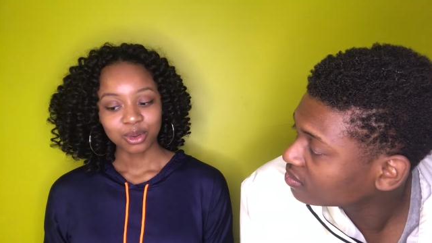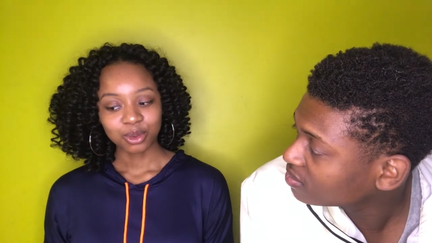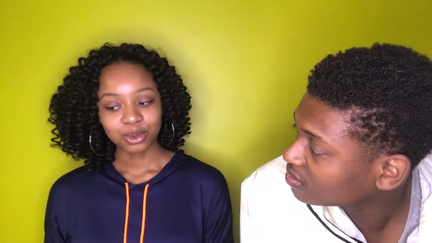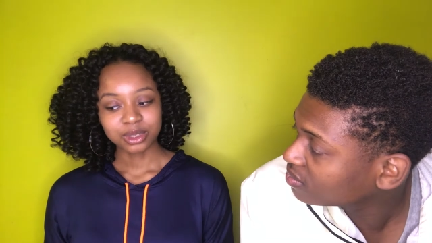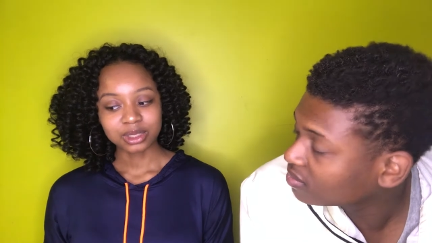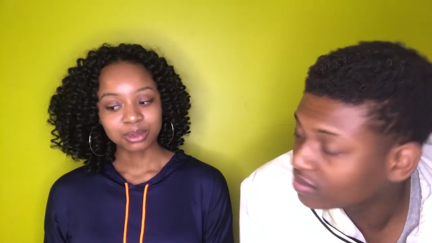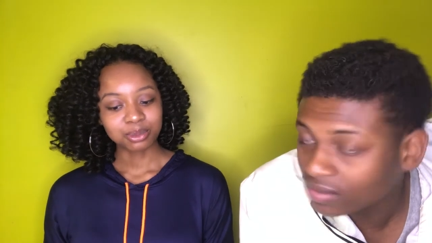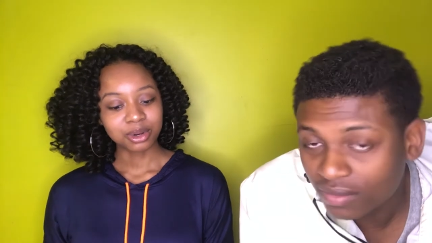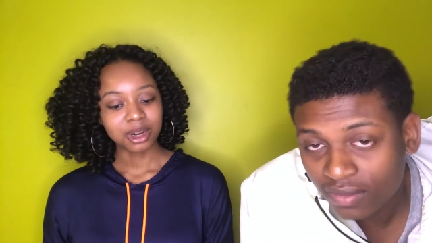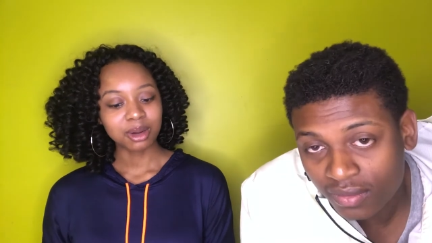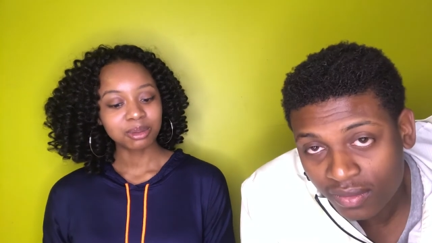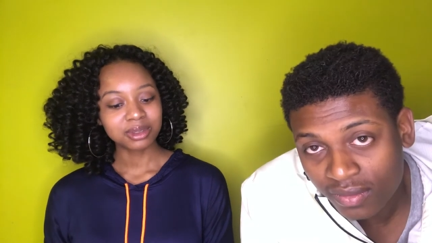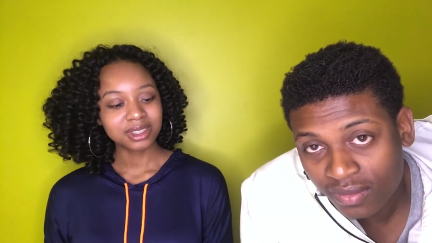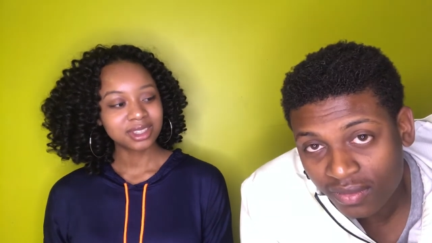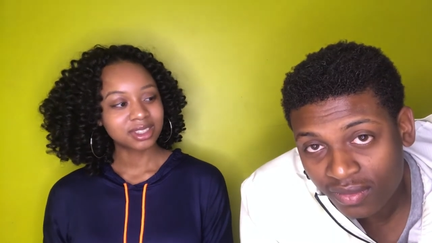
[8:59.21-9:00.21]
Speaker 1: was
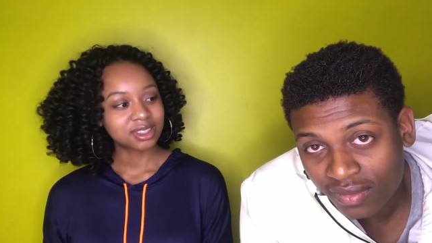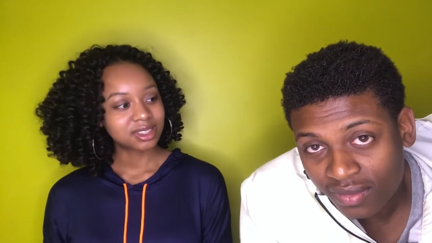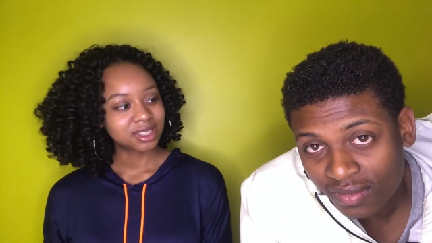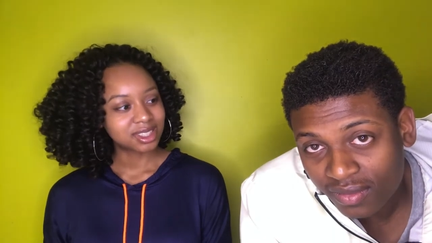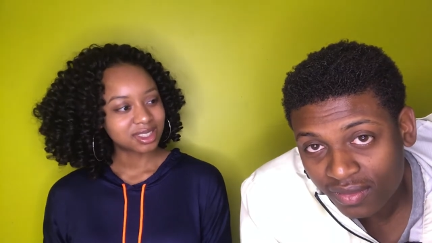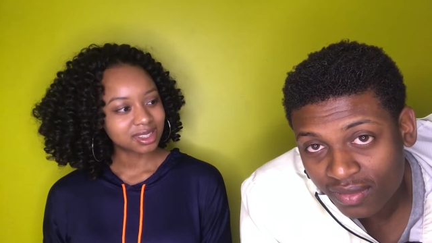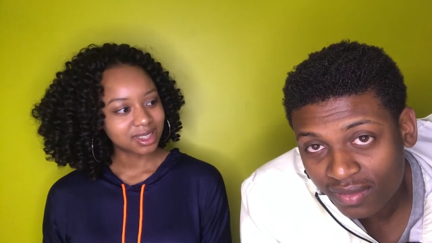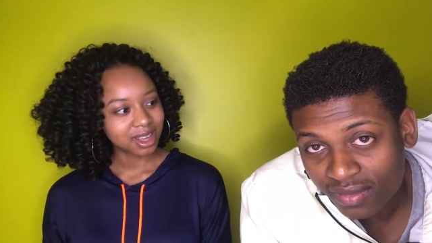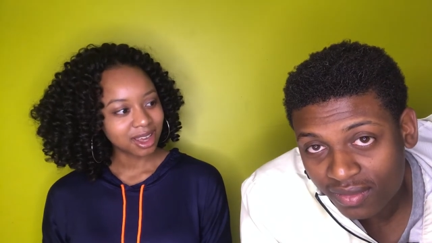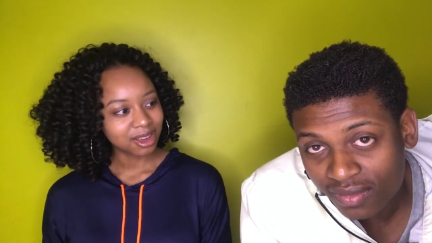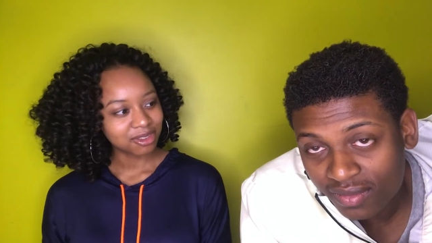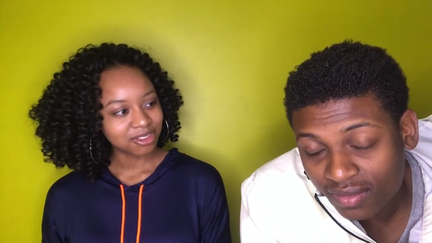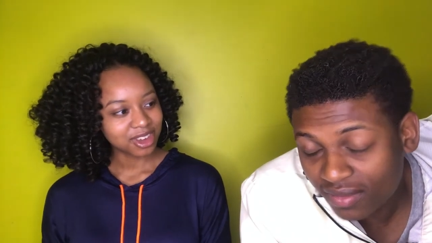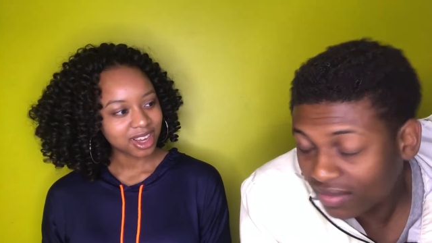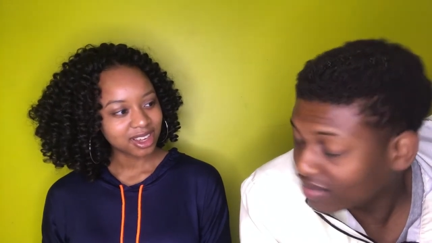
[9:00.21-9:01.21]
probably
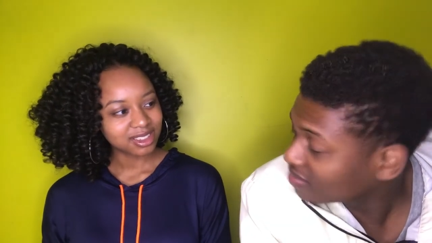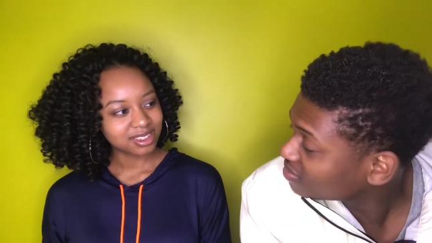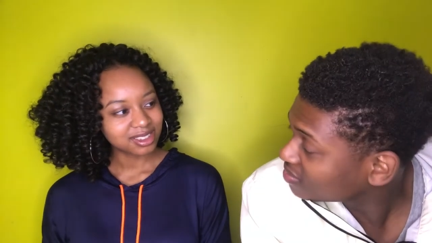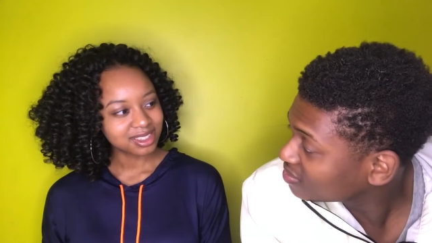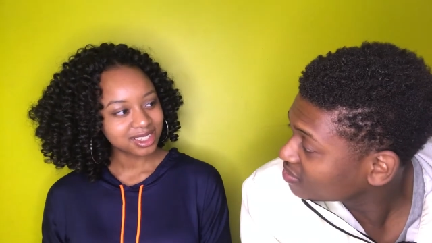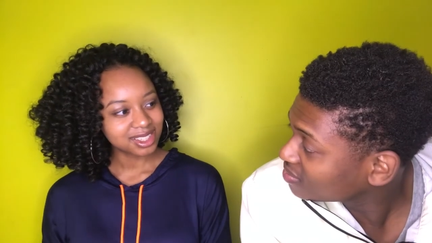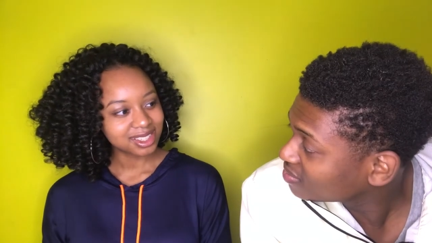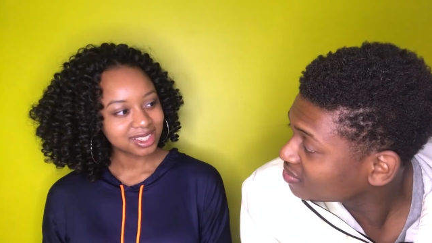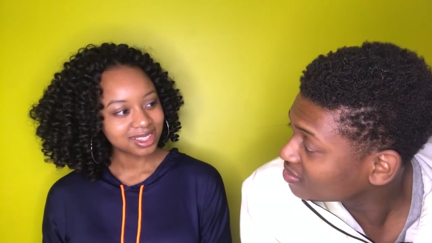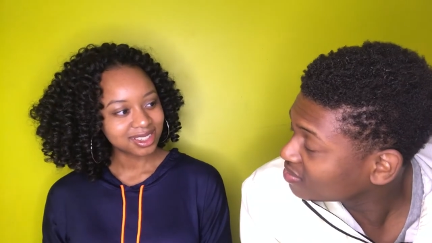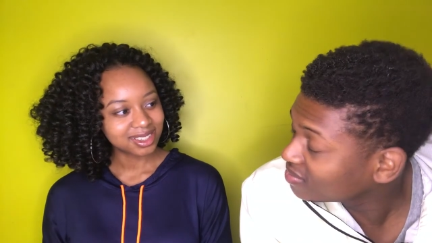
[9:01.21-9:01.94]
Cheesecake Factory.